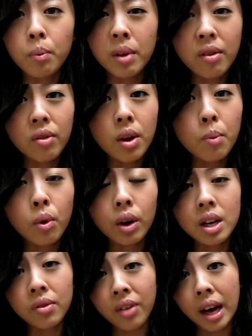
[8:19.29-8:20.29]
give you
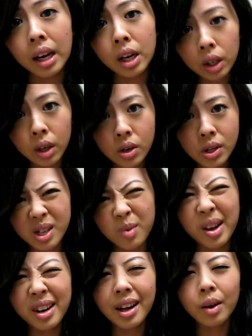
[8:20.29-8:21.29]
more defined curls depending